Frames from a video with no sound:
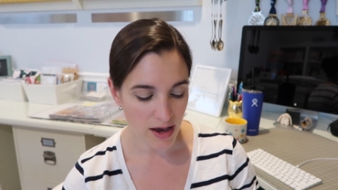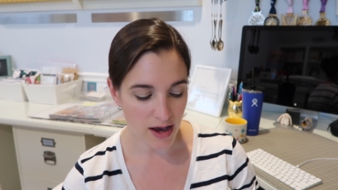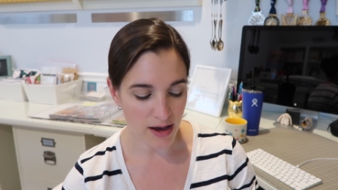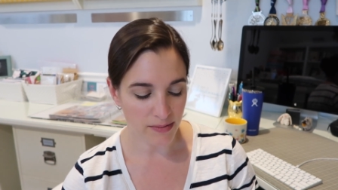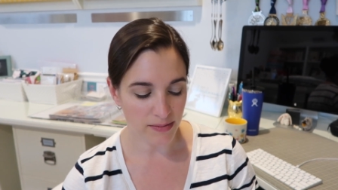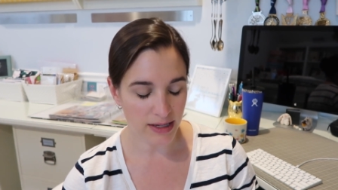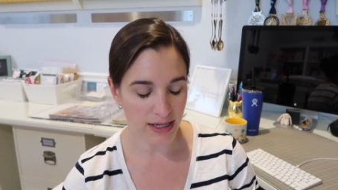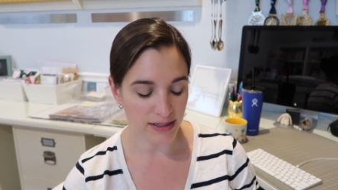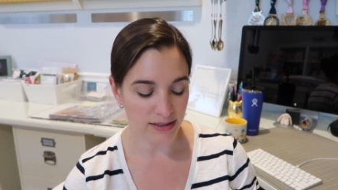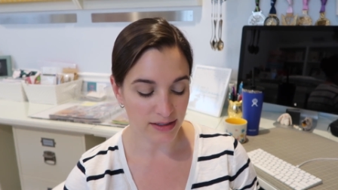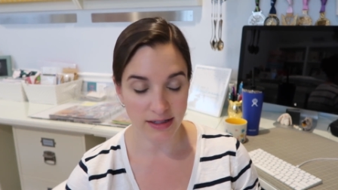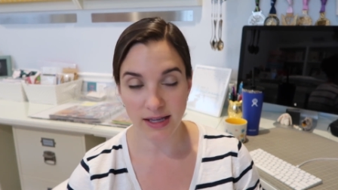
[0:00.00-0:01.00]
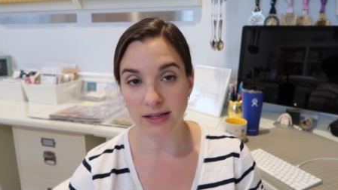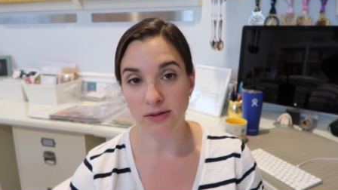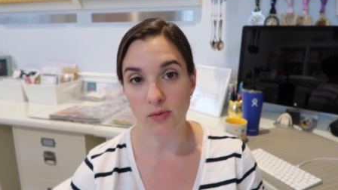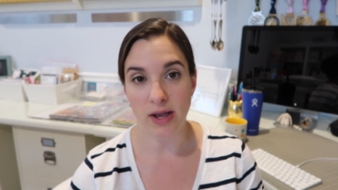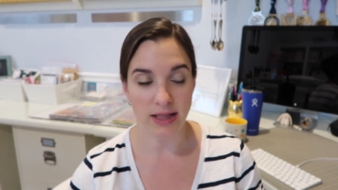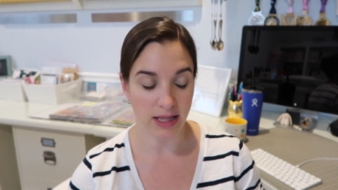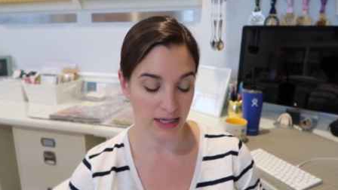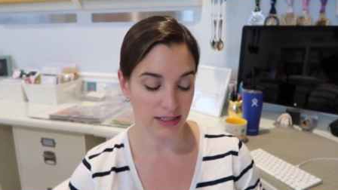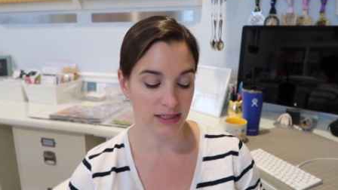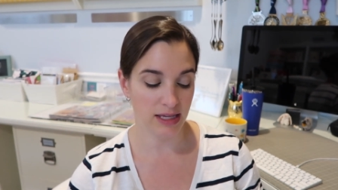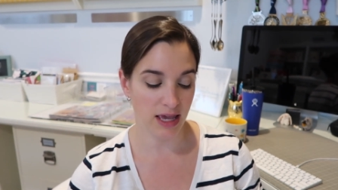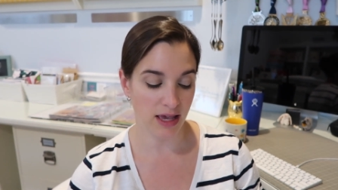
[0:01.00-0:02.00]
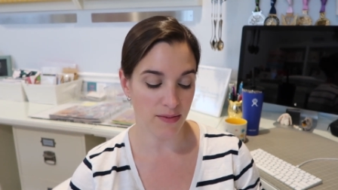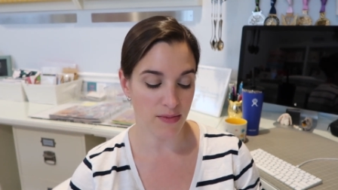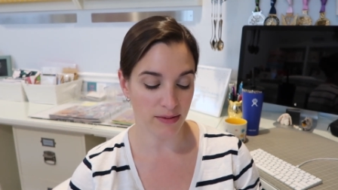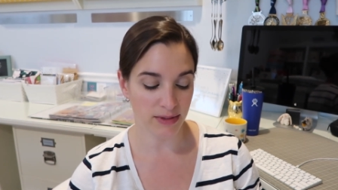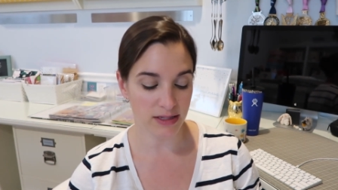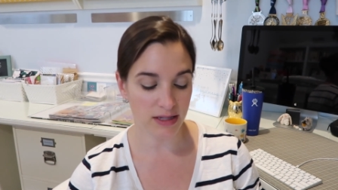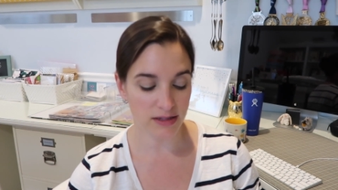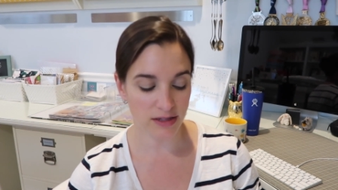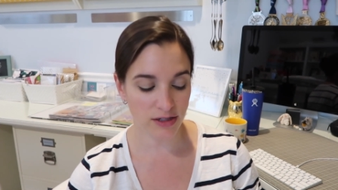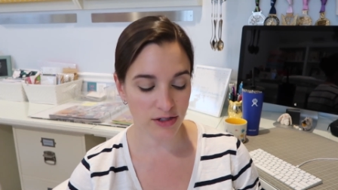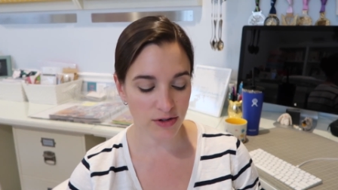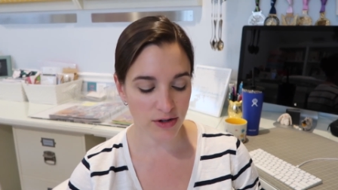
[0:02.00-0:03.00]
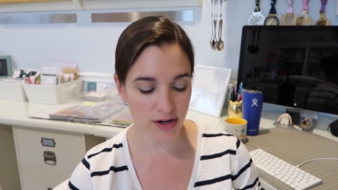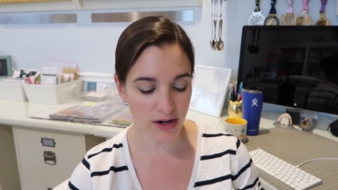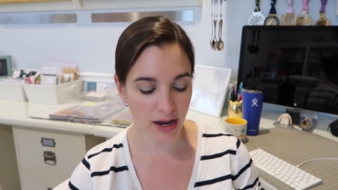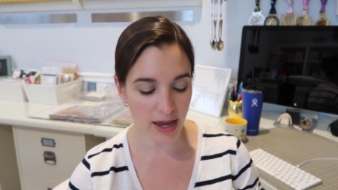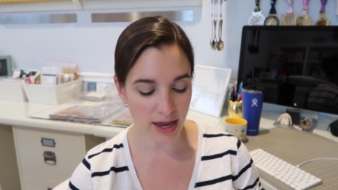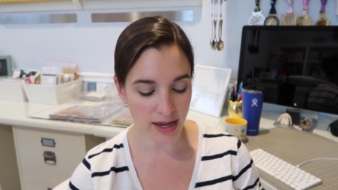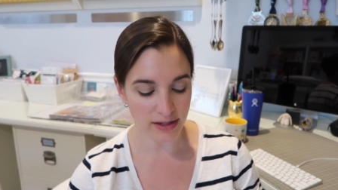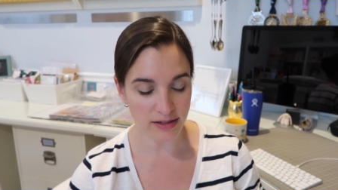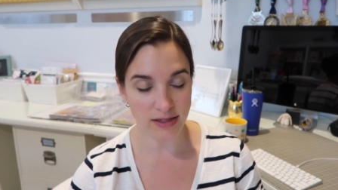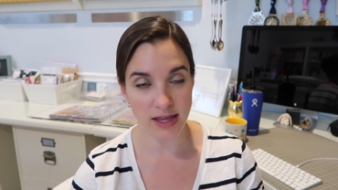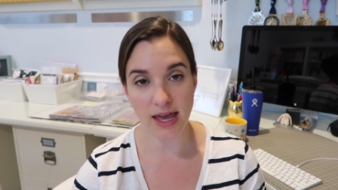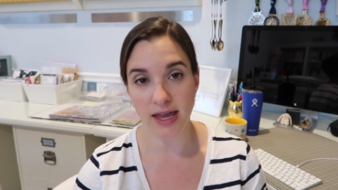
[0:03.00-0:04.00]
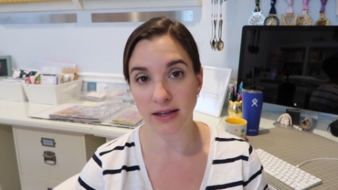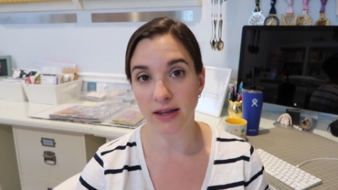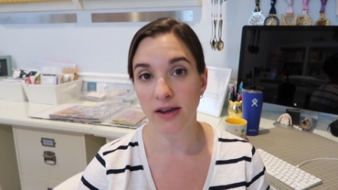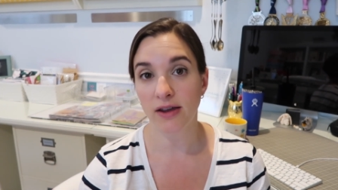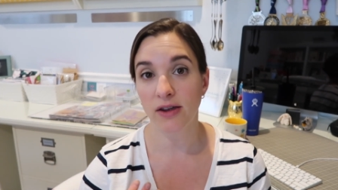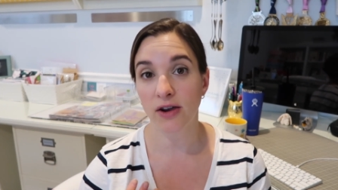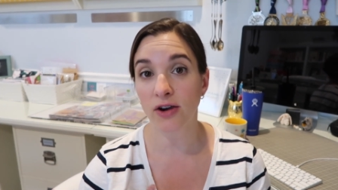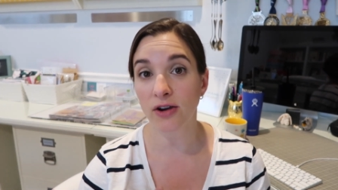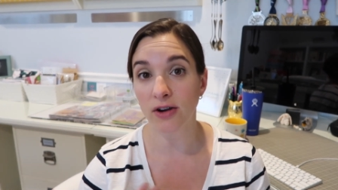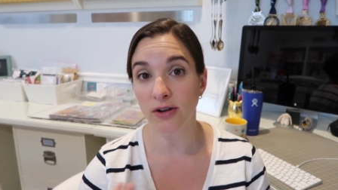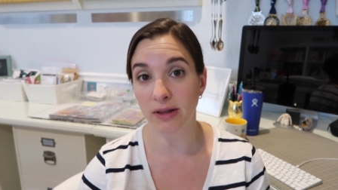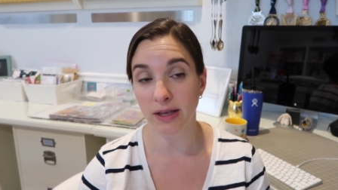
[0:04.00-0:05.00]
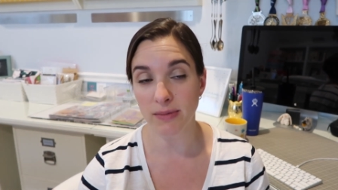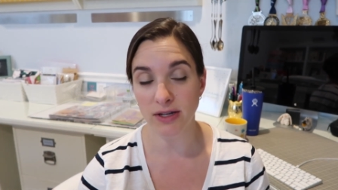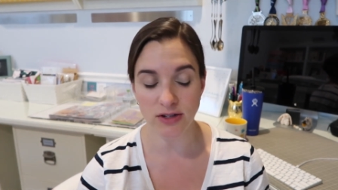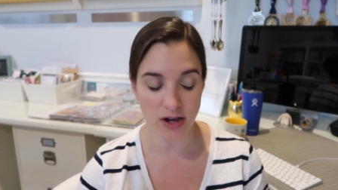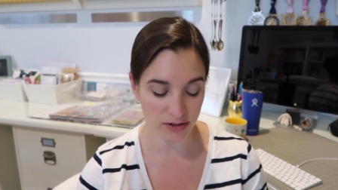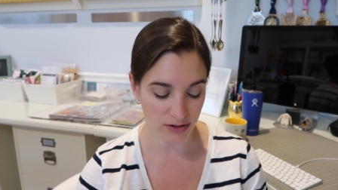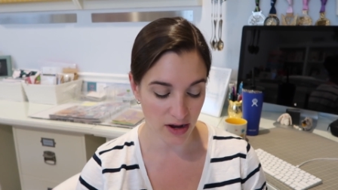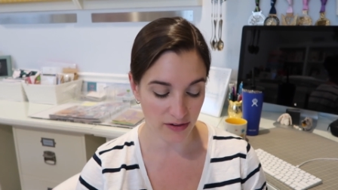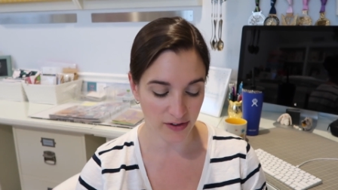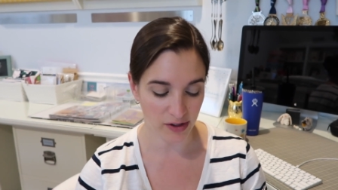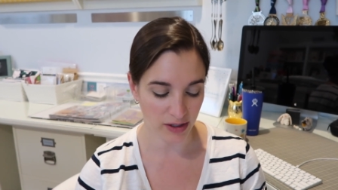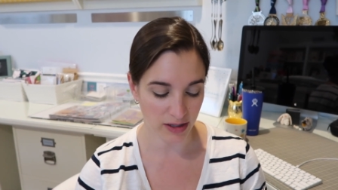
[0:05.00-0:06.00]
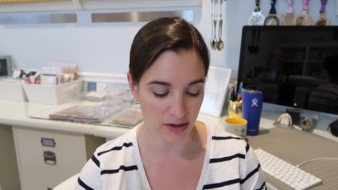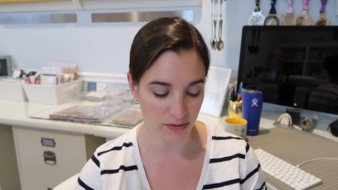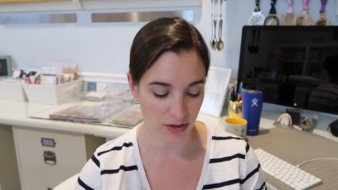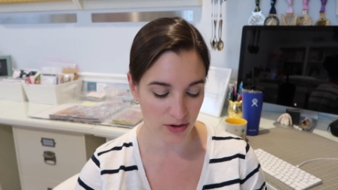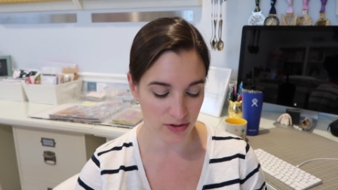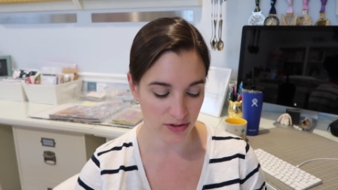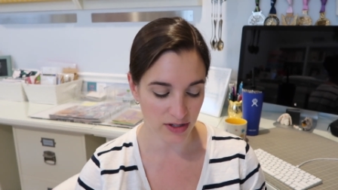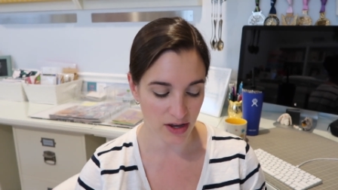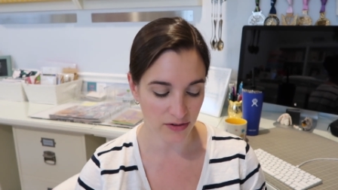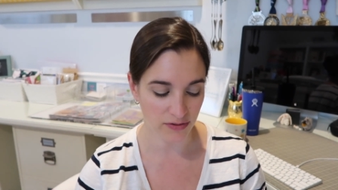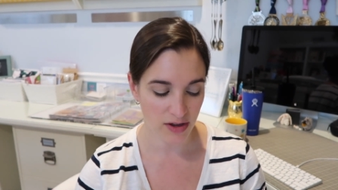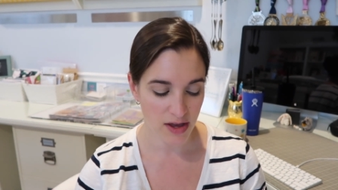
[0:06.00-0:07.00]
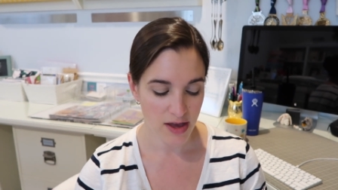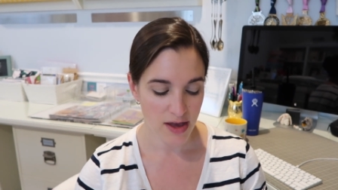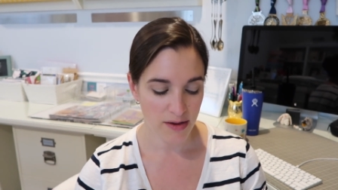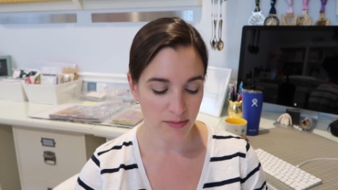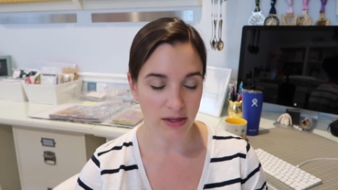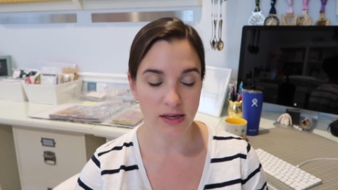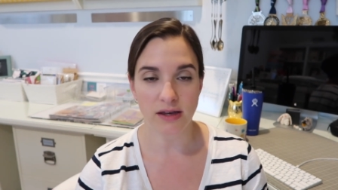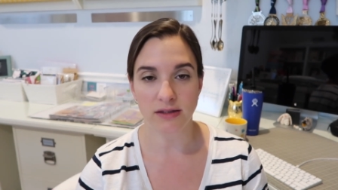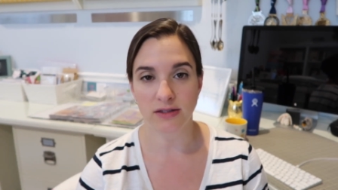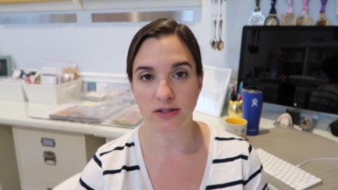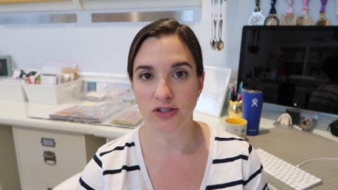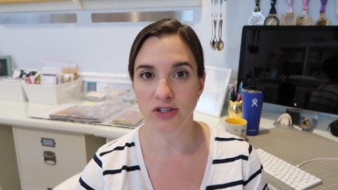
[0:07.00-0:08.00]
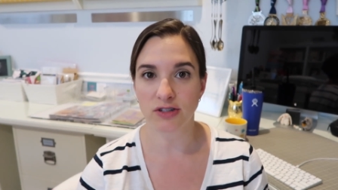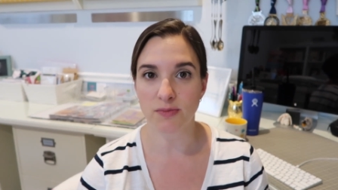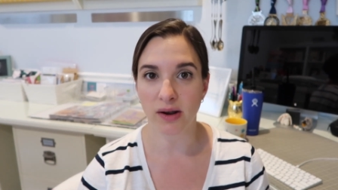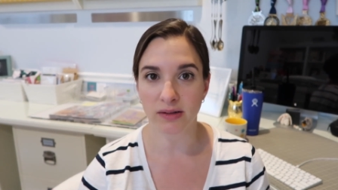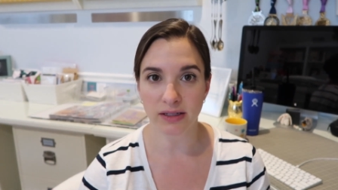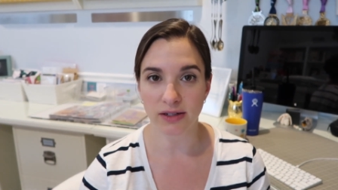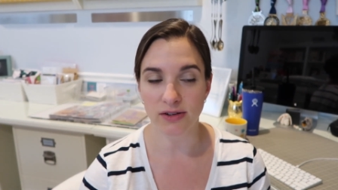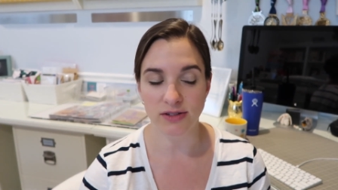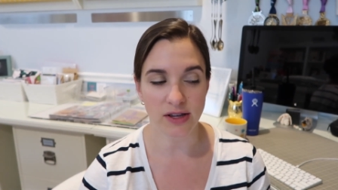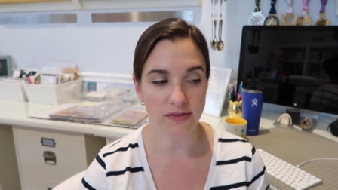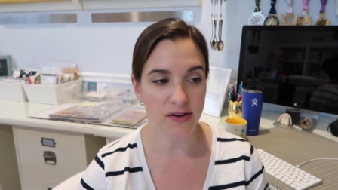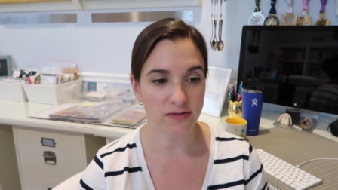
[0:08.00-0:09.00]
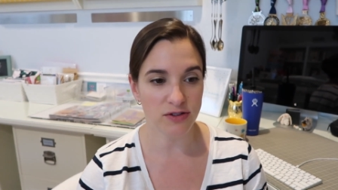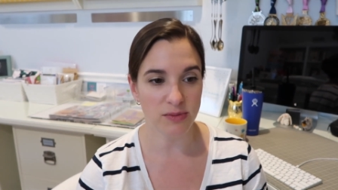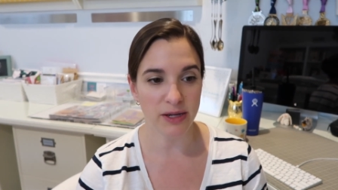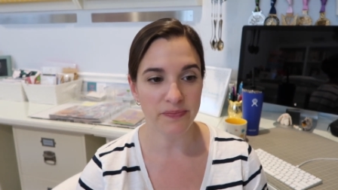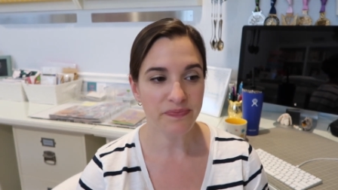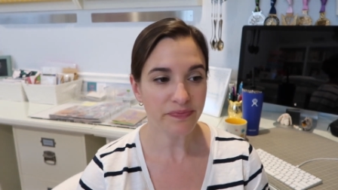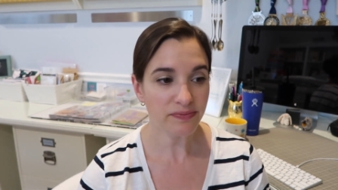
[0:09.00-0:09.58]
um, in in a way like seeing a mom that's insecure and then her, like my daughter, now falling in love with herself because she's modeling herself after me.